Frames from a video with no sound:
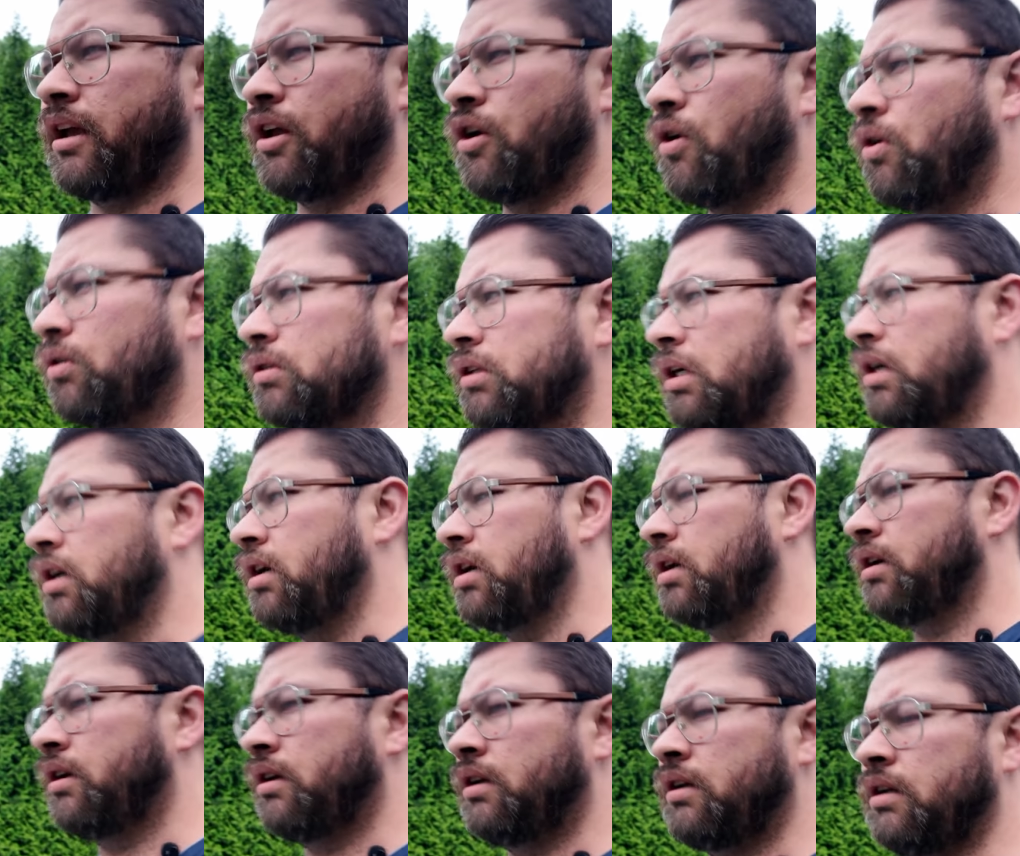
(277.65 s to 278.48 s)
get
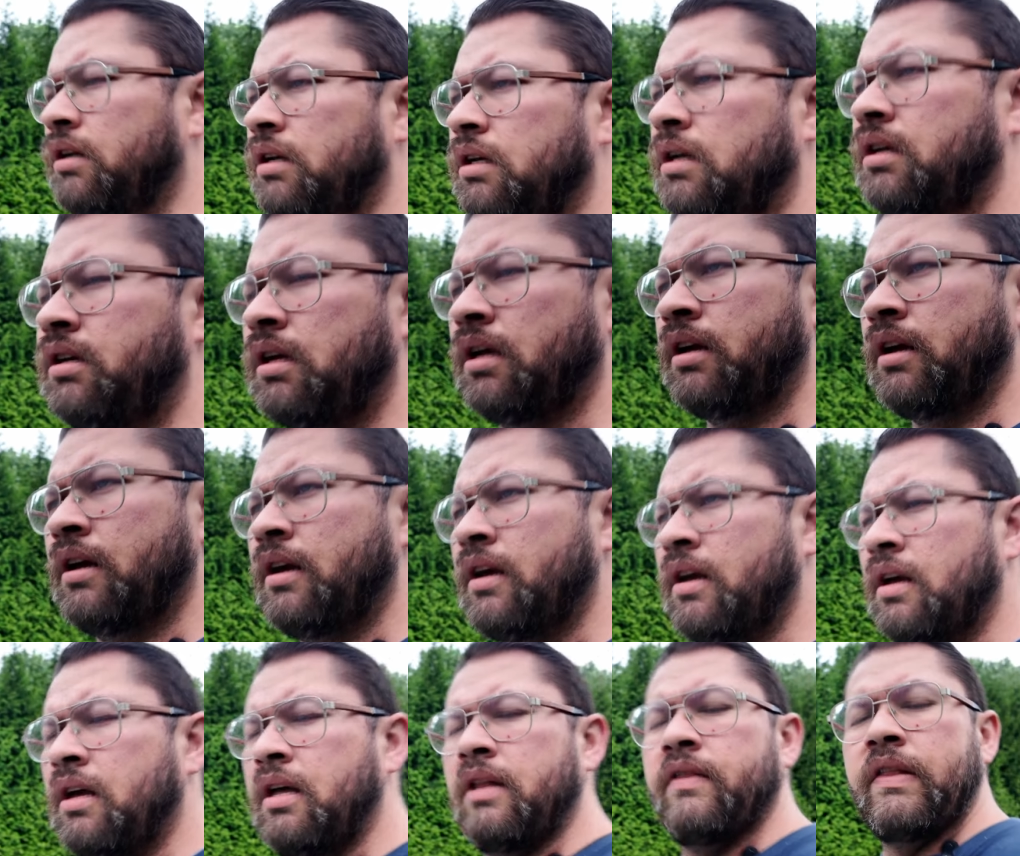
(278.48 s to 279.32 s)
older,
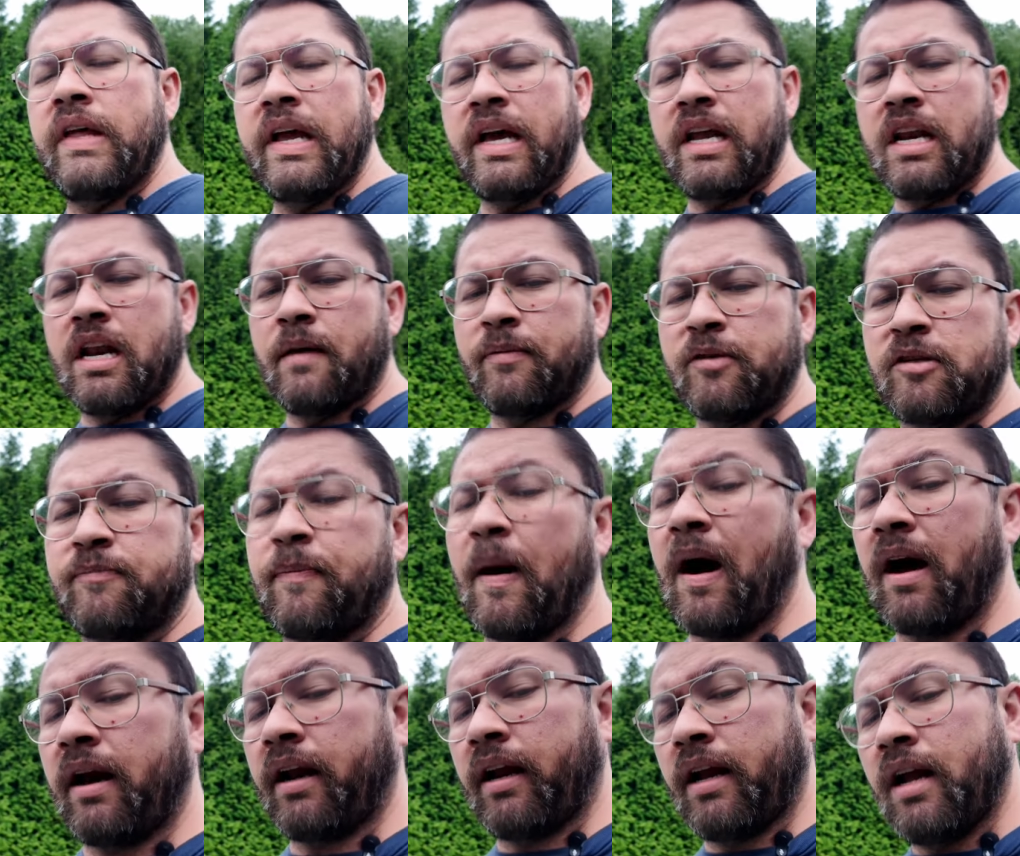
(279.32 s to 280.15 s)
they end up
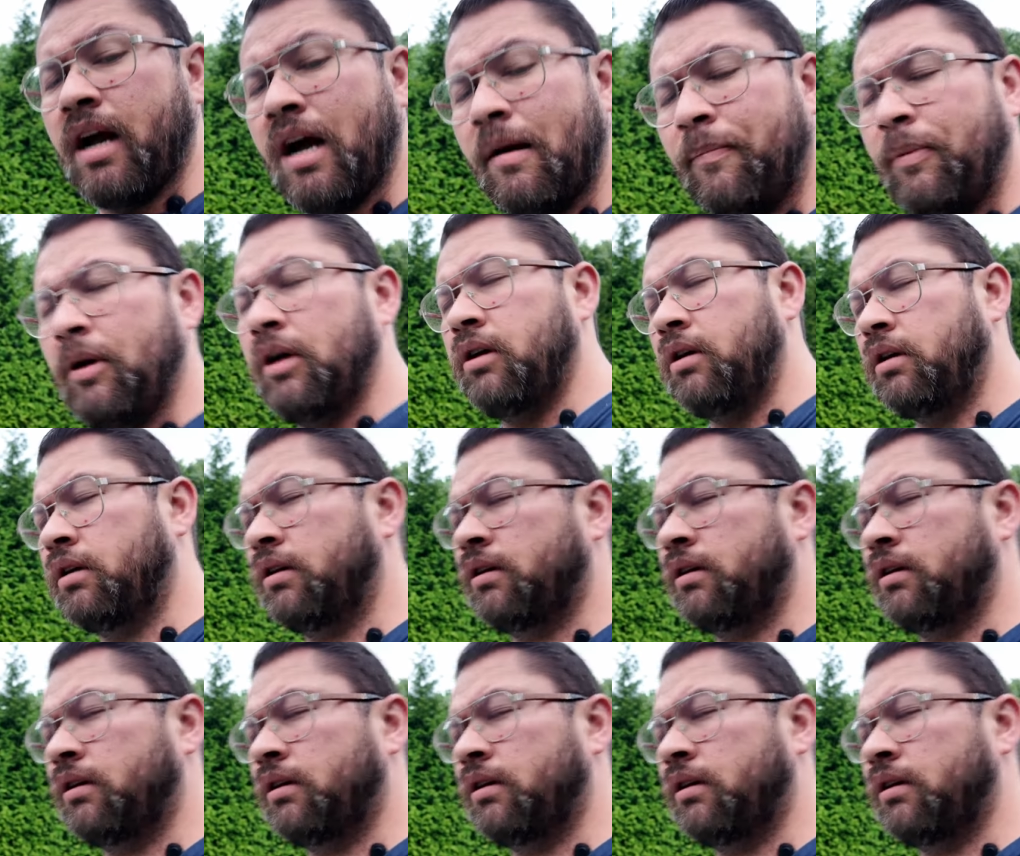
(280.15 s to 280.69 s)
spotting up.